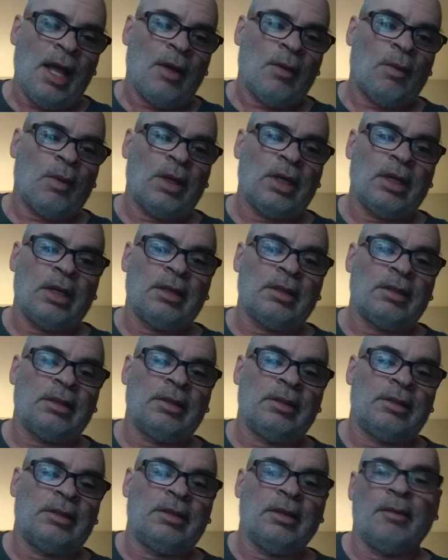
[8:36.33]

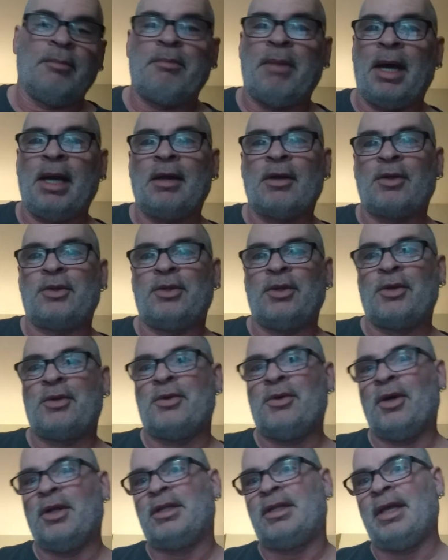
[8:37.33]
The
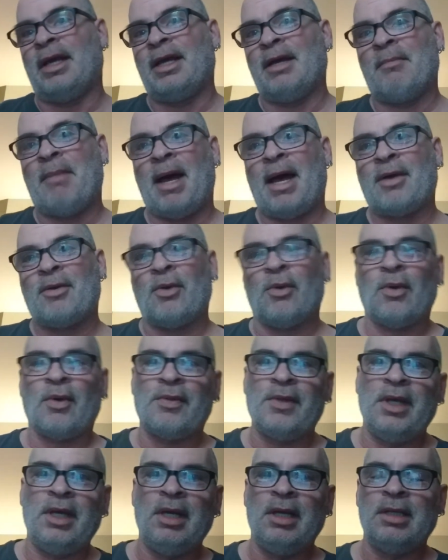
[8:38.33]
good thing about all
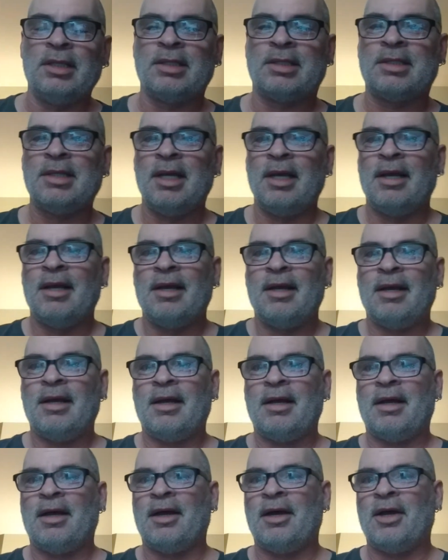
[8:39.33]
these
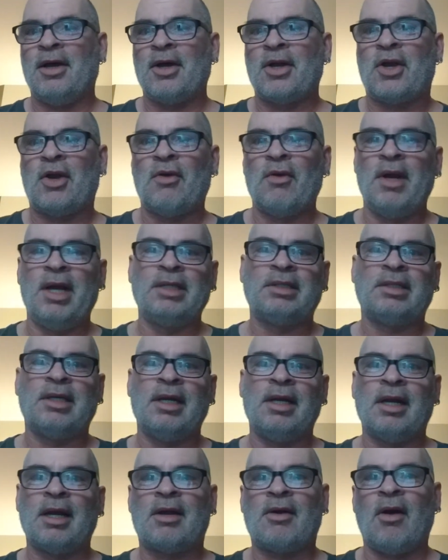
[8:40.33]

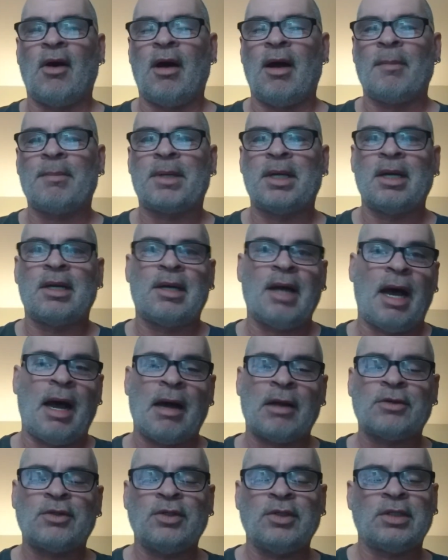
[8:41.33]
creatine and carb
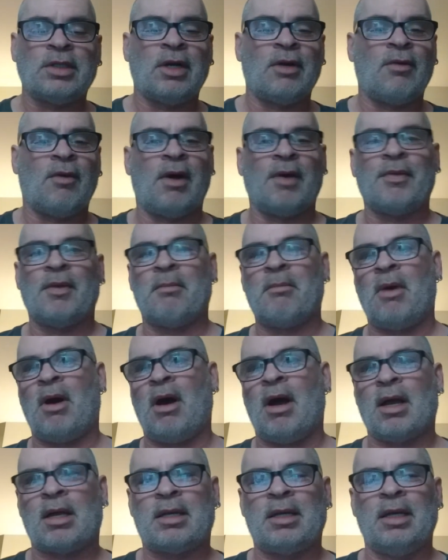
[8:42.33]
concoctions that are on the
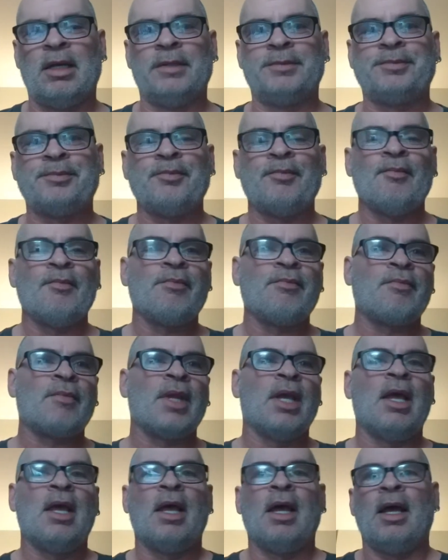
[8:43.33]
market,
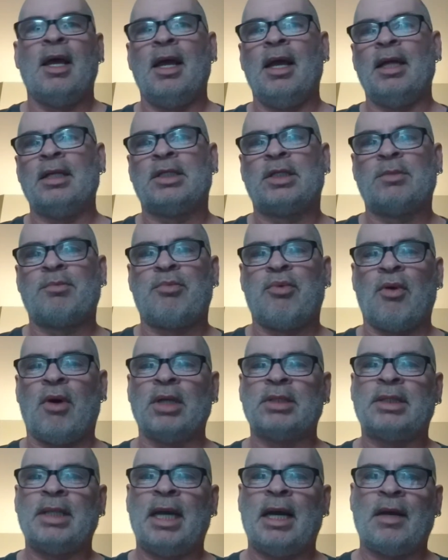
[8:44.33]
it's
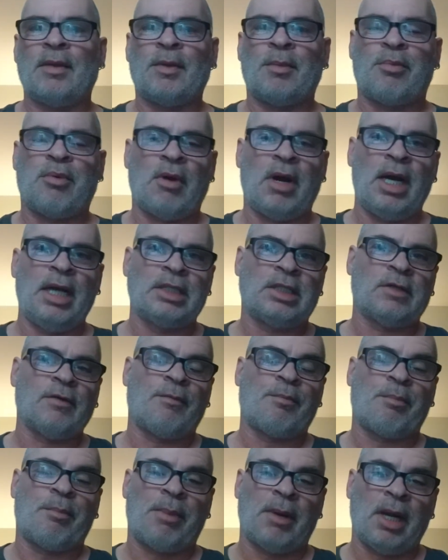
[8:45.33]
brought down the price of
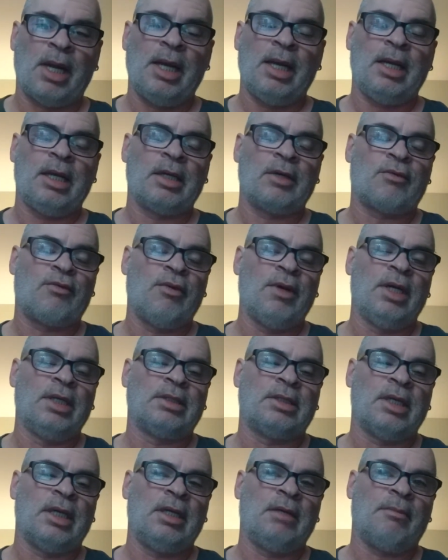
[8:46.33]
plain
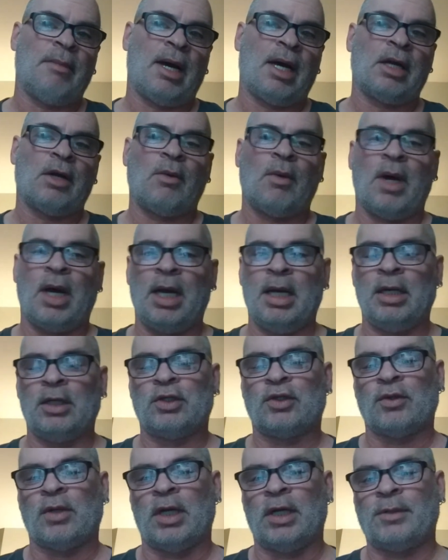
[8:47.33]
creatine
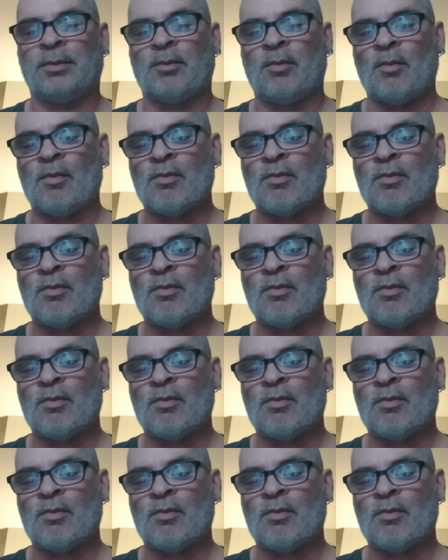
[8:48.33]
monohydrate.